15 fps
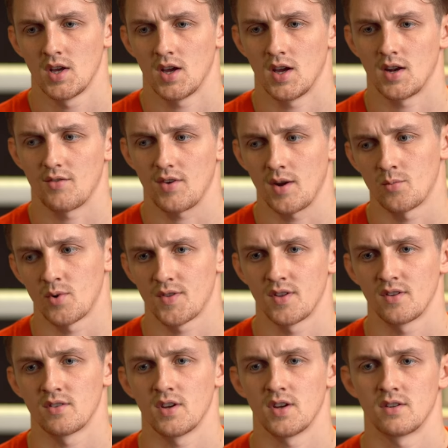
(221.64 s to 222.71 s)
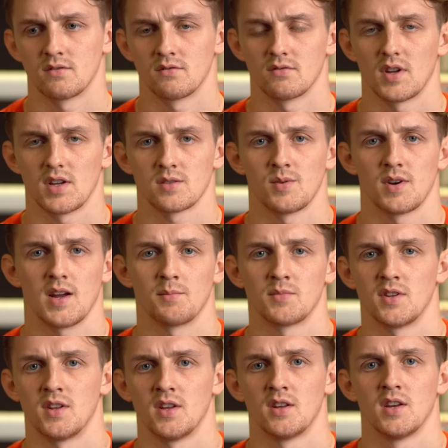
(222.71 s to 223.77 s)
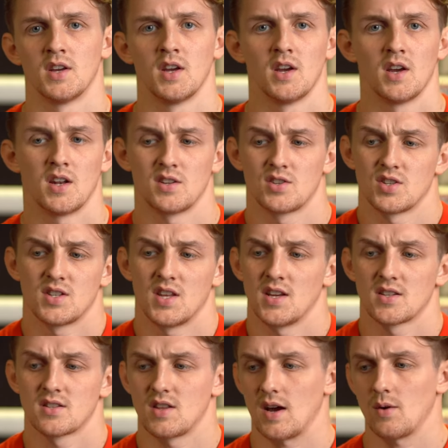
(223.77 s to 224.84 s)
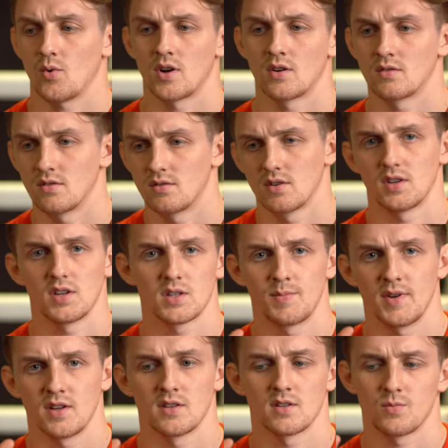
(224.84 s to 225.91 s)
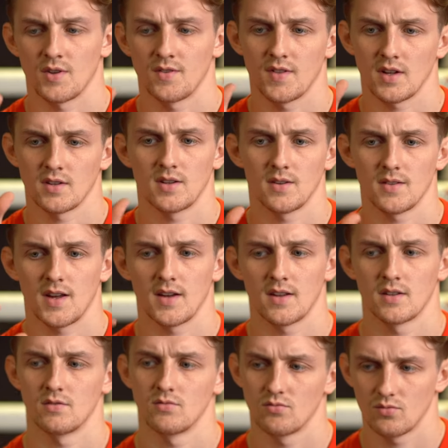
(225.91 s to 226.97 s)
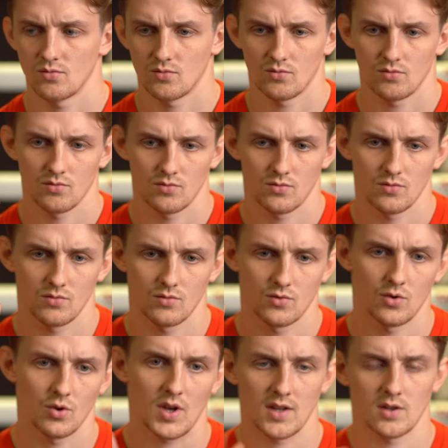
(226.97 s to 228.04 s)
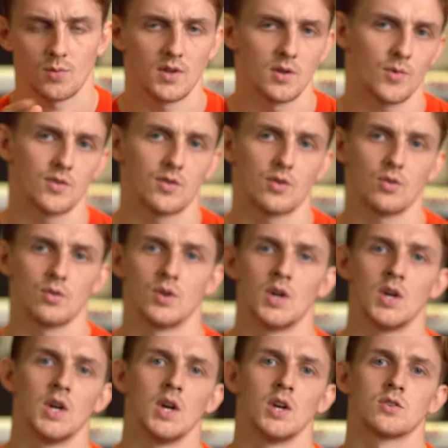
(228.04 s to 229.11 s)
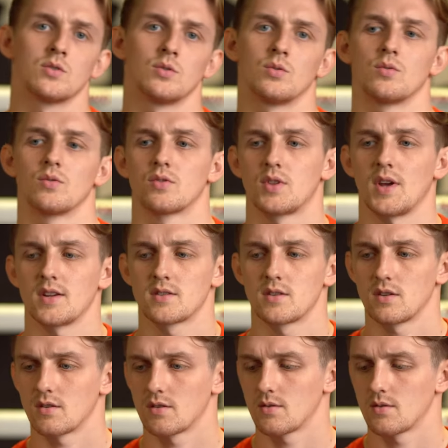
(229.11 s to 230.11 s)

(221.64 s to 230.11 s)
and I ran with it, and that's where I am today. And it just takes that one experience, one thing like that, to get to where you want to go. So that's